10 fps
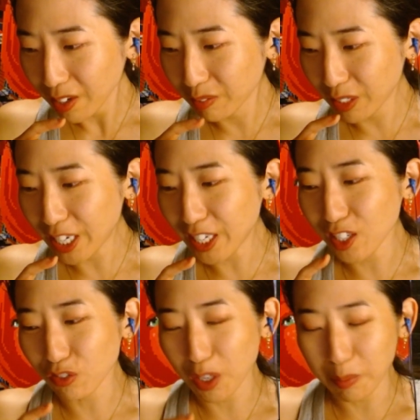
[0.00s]
Eating
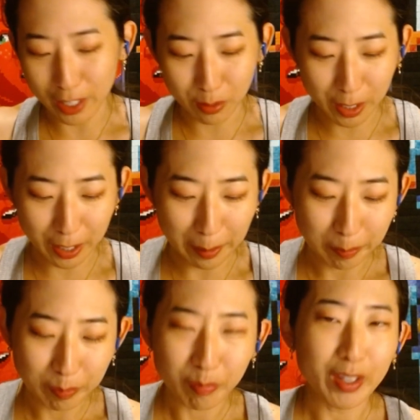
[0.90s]
stream next week, yeah.
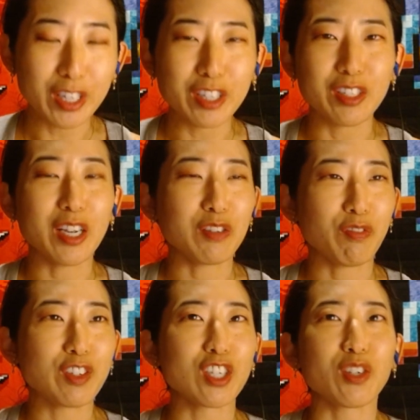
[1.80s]
Yeah,
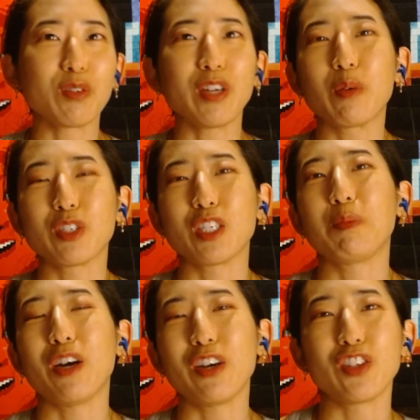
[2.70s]
Francisco and I will just
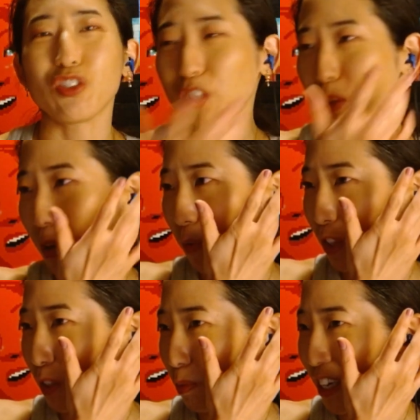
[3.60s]
be on the stream and we'll
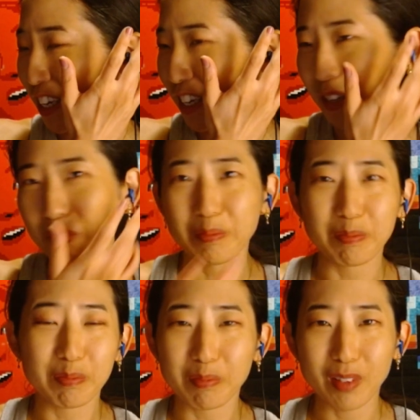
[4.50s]
just be eating.
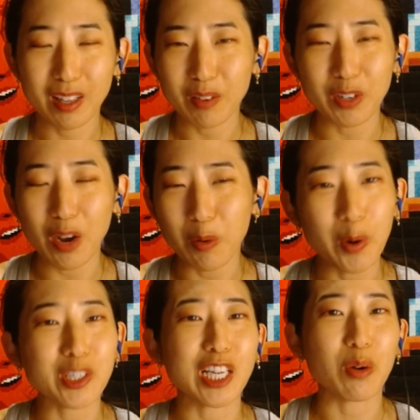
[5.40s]
We
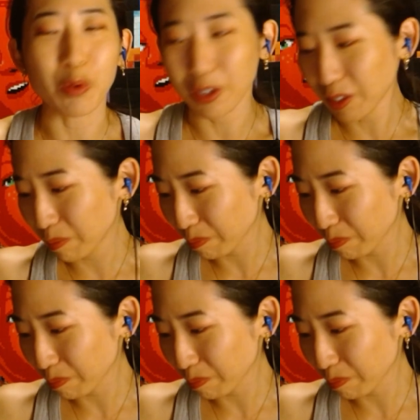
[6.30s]
won't say a word.